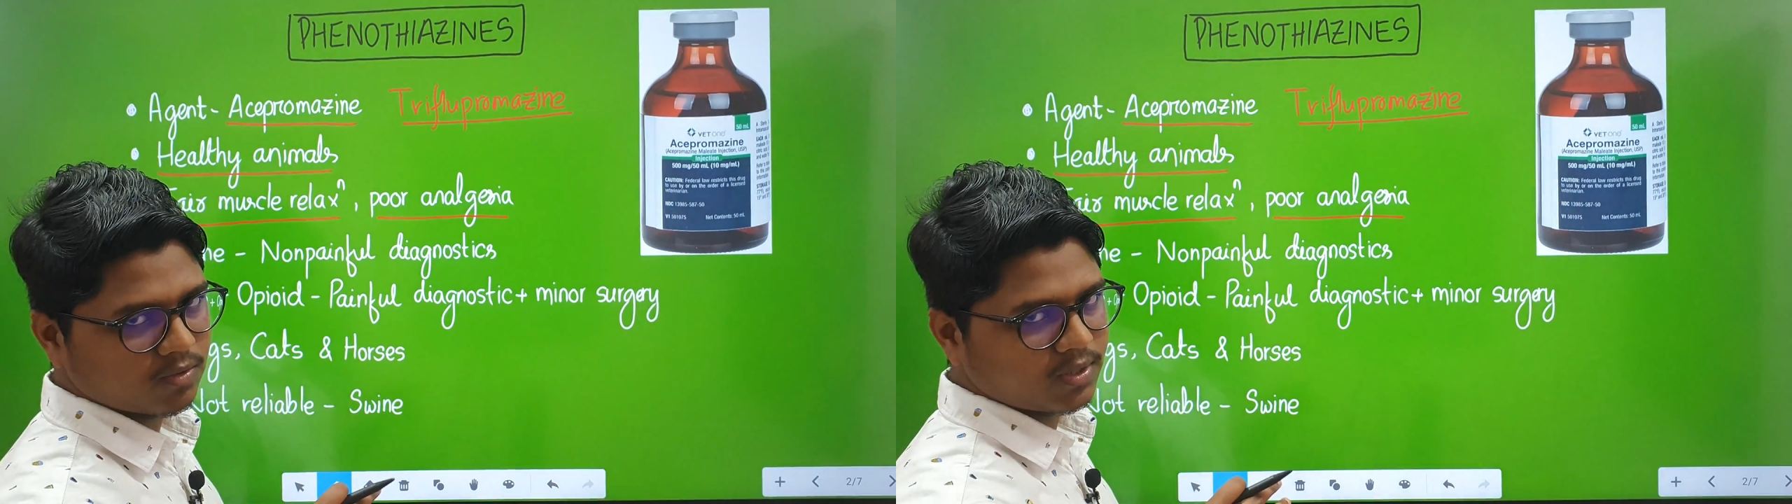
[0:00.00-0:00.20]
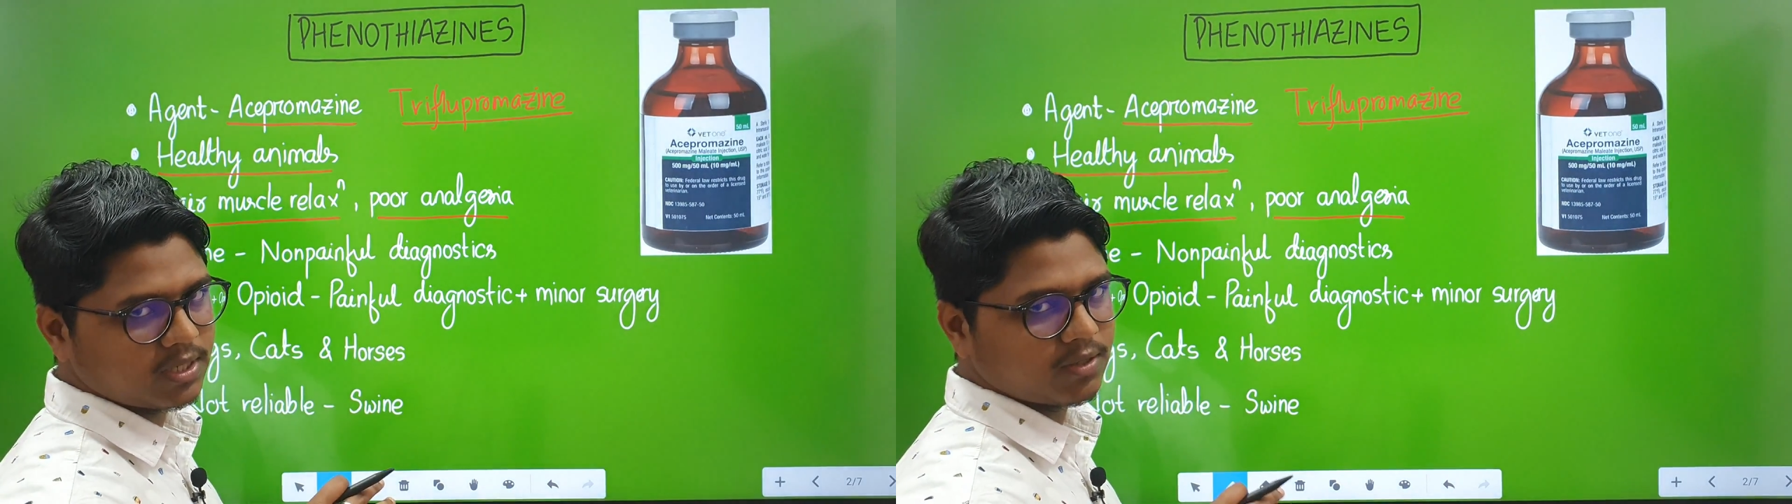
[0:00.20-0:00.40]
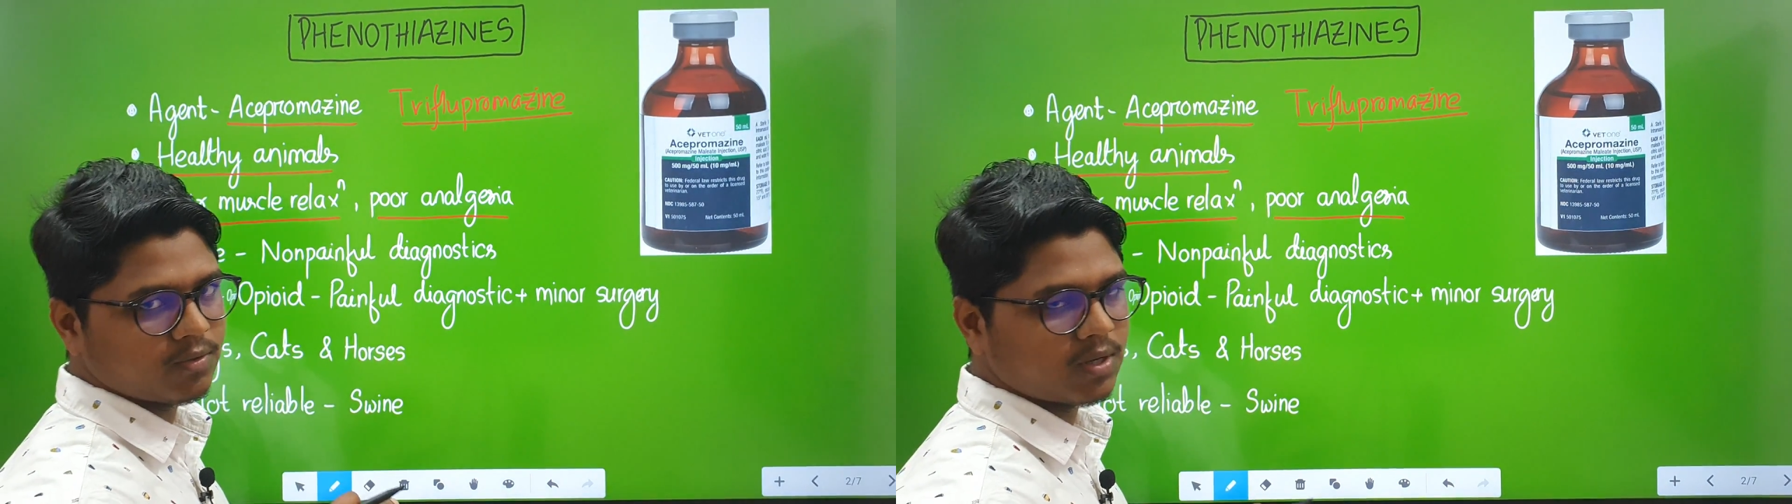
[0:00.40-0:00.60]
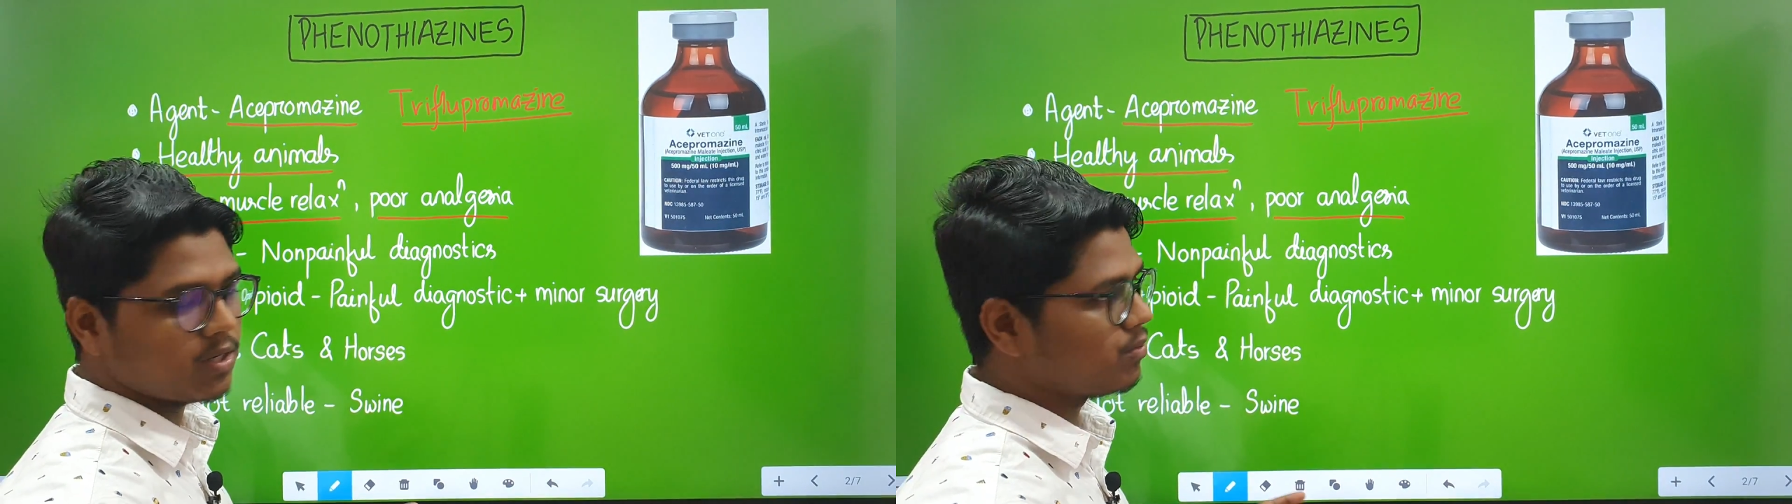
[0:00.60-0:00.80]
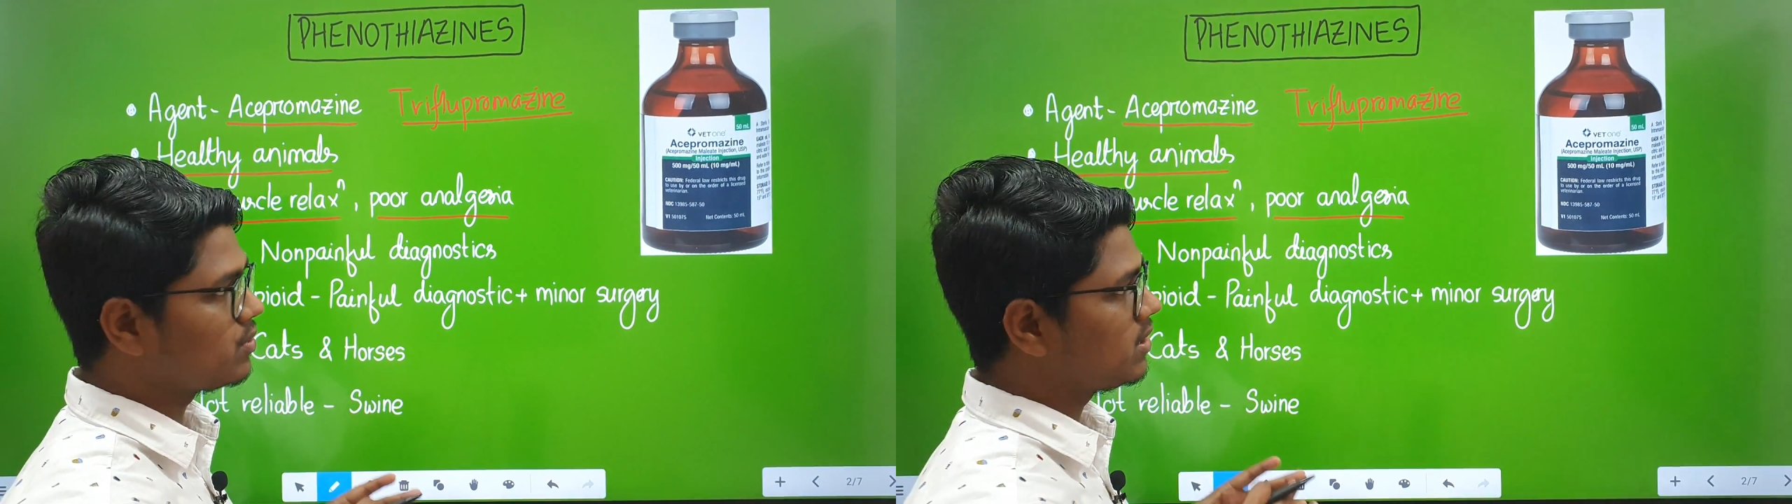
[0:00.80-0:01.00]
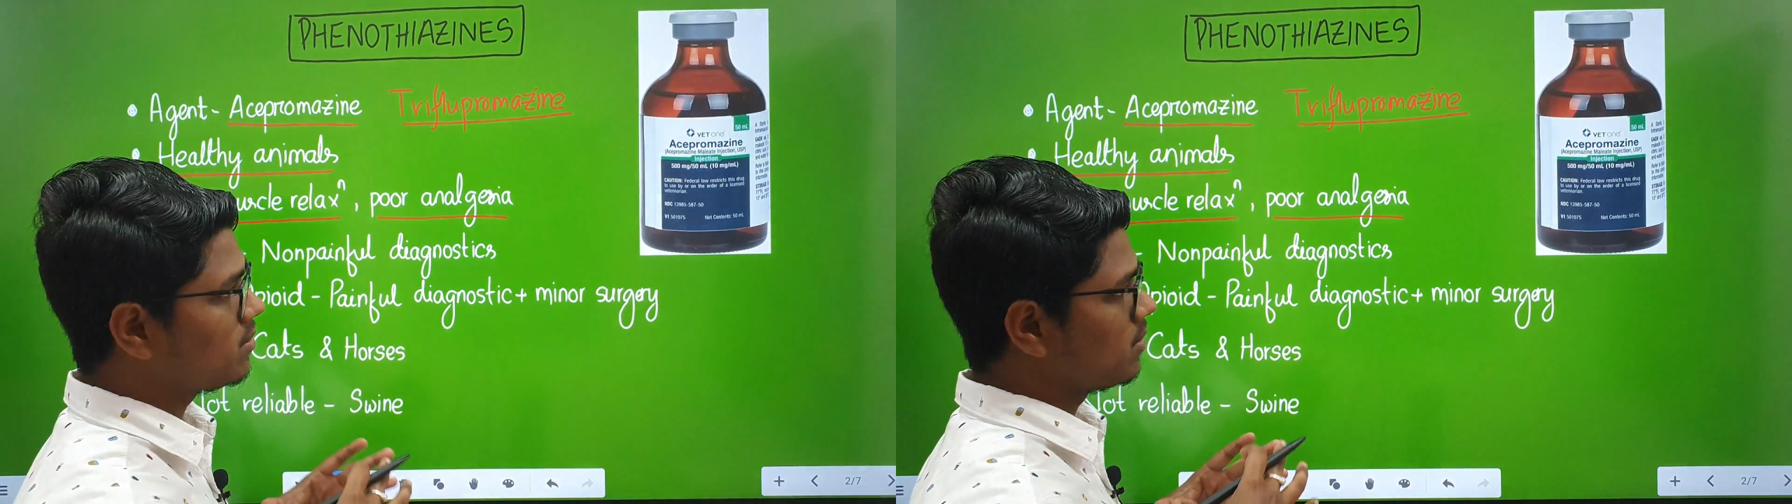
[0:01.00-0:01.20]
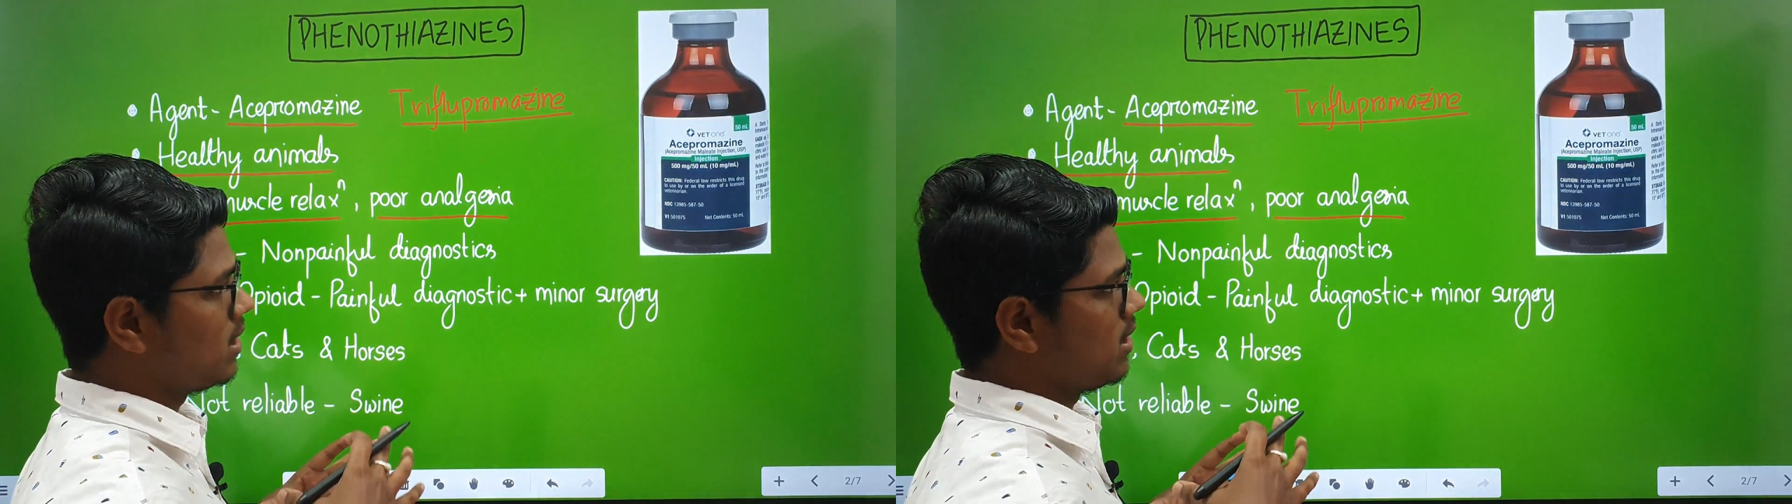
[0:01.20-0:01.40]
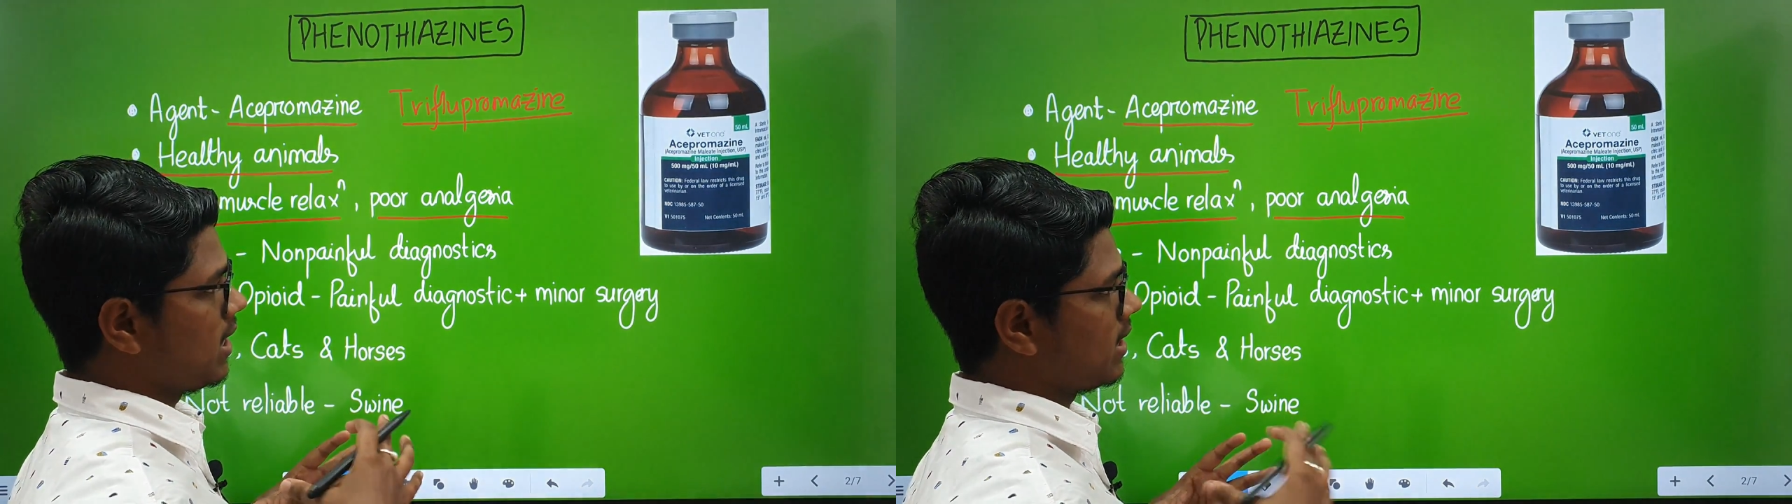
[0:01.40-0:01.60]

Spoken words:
When you are using